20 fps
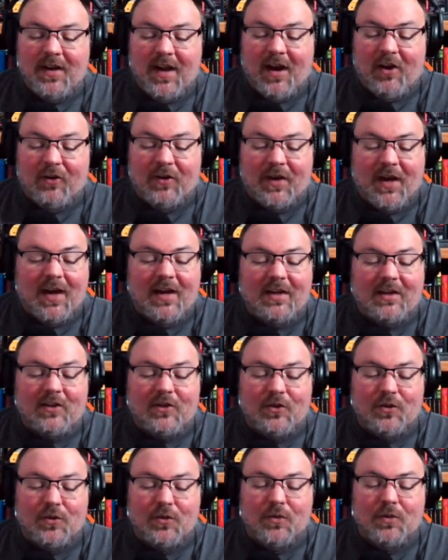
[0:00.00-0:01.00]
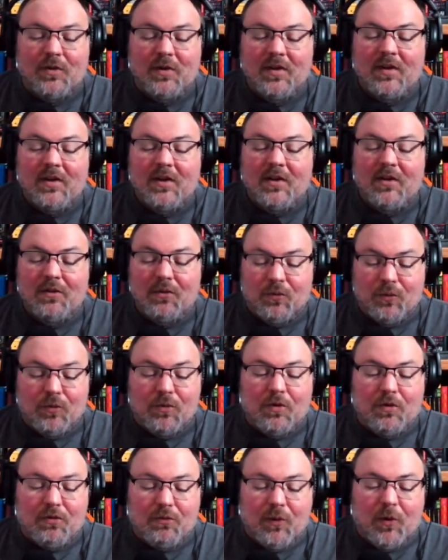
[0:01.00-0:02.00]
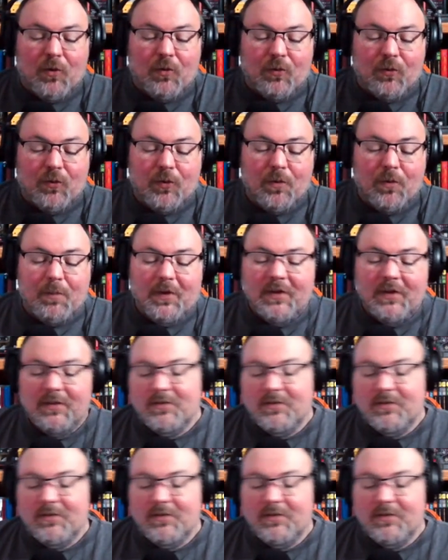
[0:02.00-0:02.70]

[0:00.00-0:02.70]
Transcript: now guiding you through the throne room.